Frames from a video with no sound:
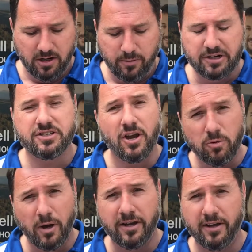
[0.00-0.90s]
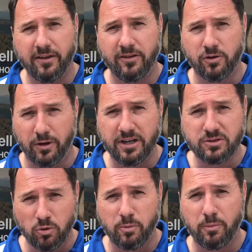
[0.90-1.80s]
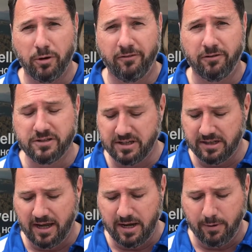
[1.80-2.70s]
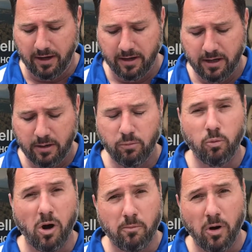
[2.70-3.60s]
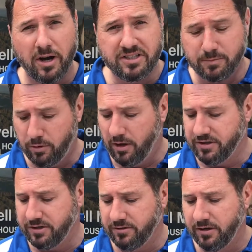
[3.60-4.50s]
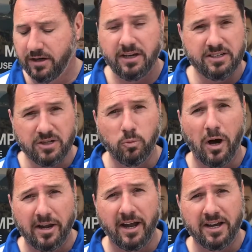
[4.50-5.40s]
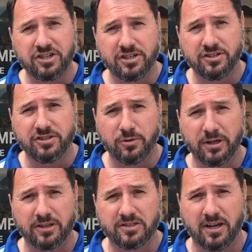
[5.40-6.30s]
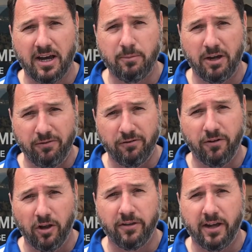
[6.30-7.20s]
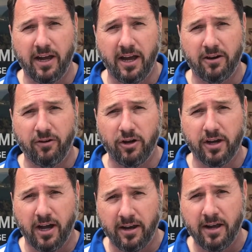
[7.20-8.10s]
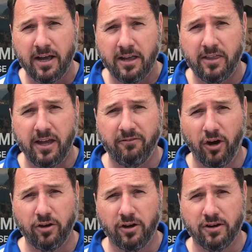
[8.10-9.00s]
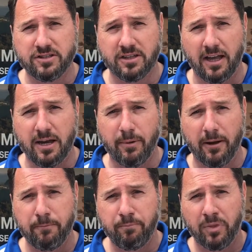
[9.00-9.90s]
I mean, it's no wonder the Greens will be preferencing Labor, but what might surprise you is that One Nation is doing the same. If you follow their how to vote card, their vote goes to Labor.